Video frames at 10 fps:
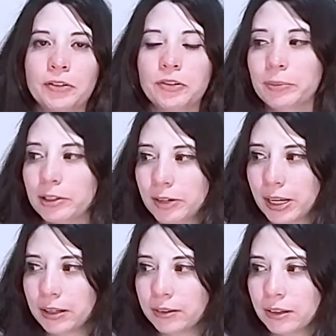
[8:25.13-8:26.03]
dream
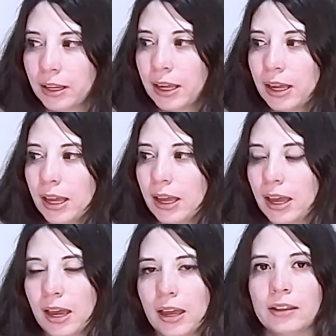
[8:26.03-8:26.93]
address
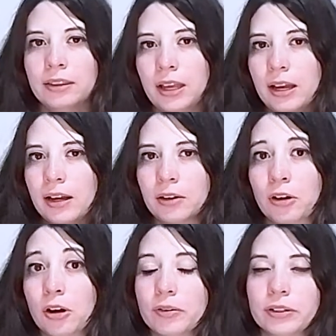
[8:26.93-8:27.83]
and the
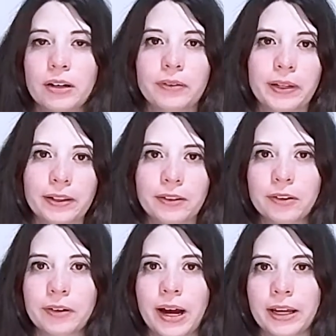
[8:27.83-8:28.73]
code of it.
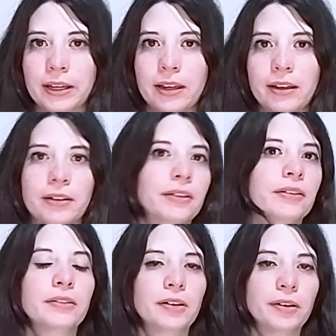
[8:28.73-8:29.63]
So
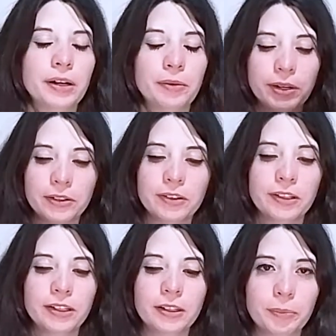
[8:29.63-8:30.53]
when you
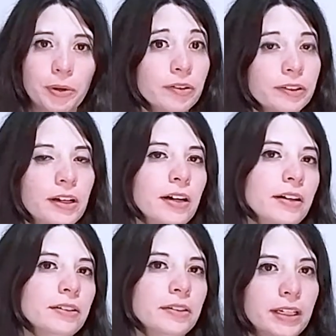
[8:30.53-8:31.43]
see the
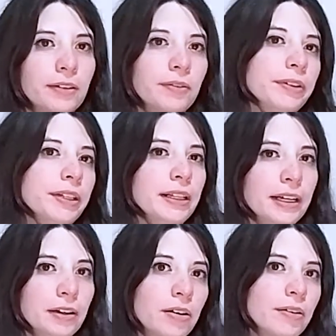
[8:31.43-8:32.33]
postcard, you can see
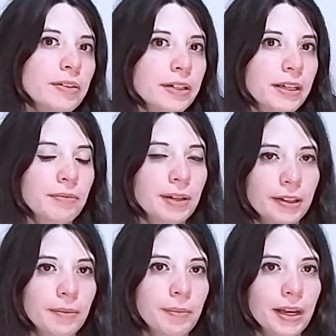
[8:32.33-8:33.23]
like, oh, you can
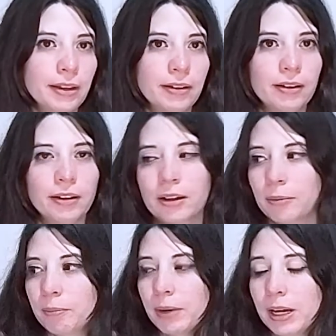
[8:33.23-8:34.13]
visit my
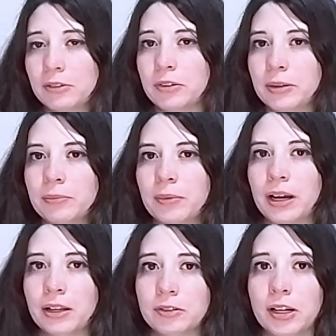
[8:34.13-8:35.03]

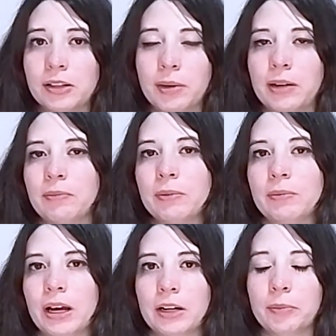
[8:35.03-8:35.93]
dream address, my
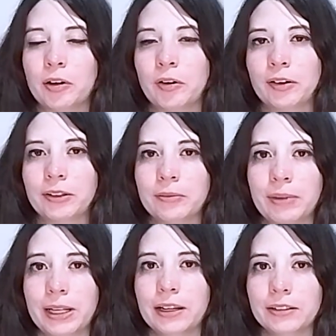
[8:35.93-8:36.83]
Animal Crossing
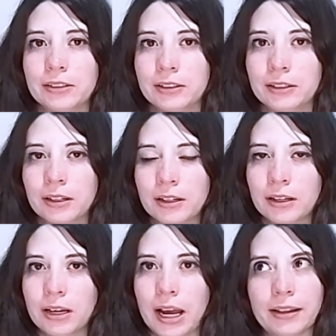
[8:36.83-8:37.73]
village,
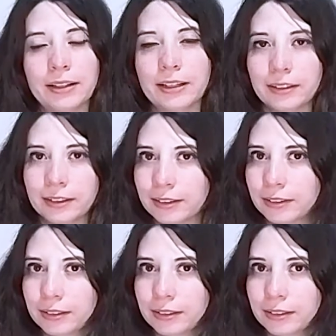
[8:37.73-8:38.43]
island,